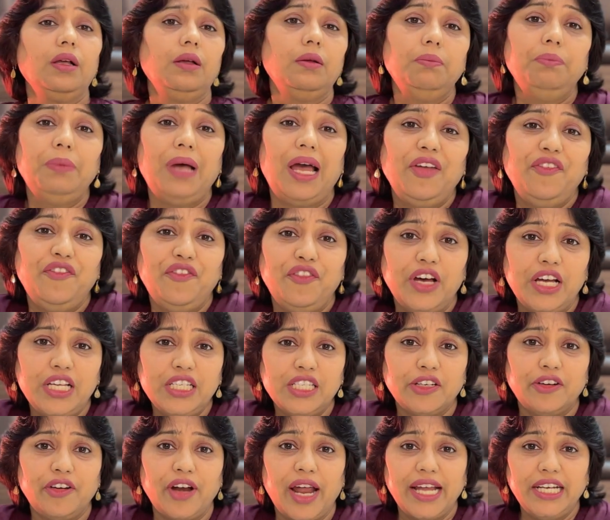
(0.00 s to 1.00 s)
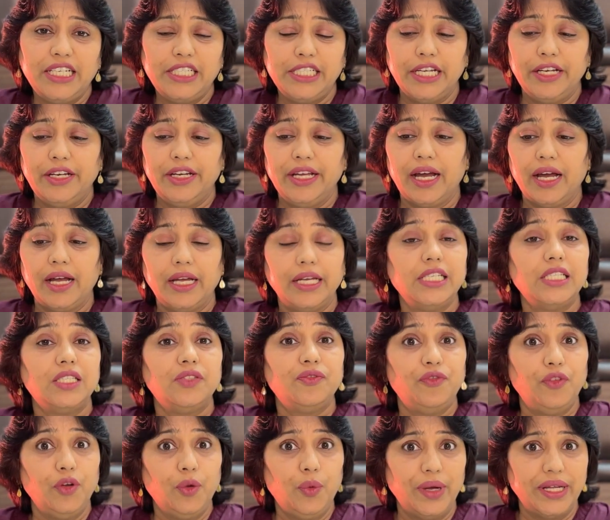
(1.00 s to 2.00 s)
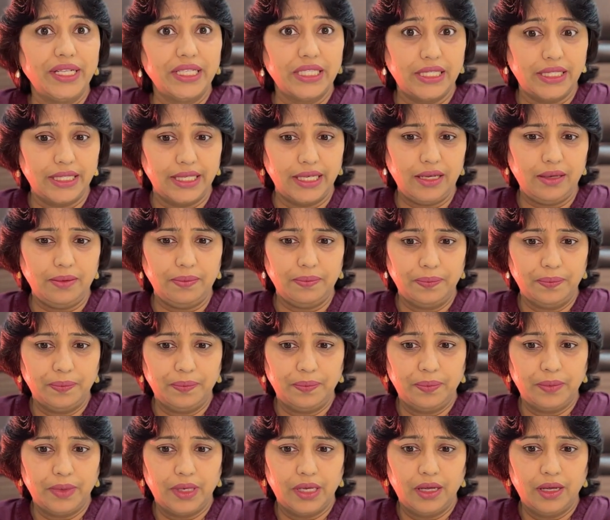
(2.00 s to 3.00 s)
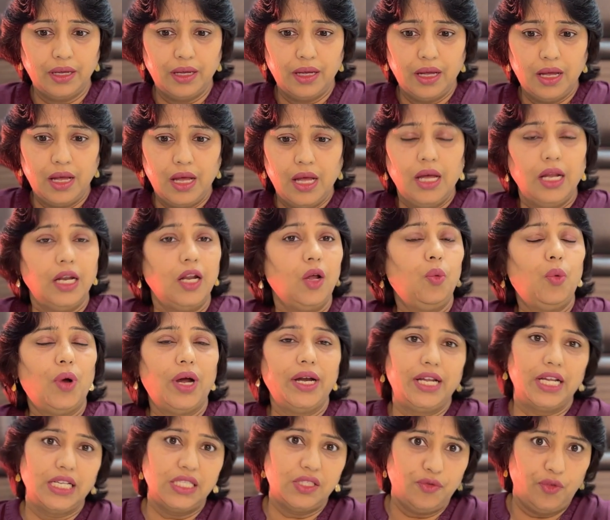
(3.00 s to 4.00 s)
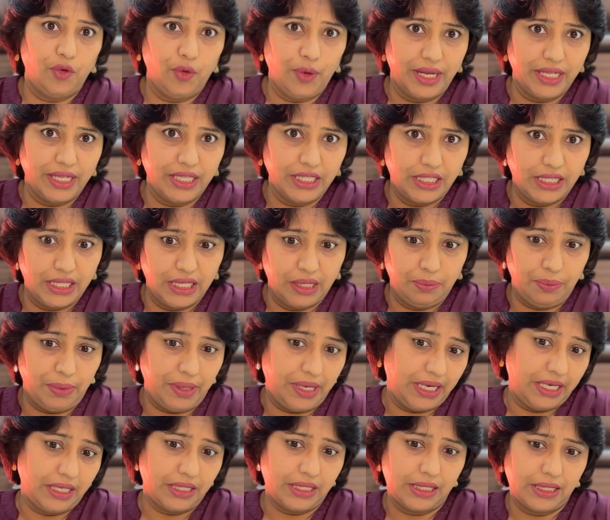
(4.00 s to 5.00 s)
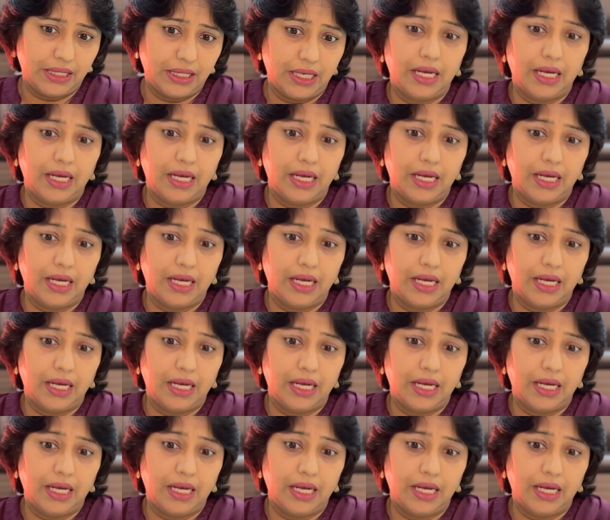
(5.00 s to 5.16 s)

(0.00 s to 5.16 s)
My first criteria is fluency. Now what does fluency mean?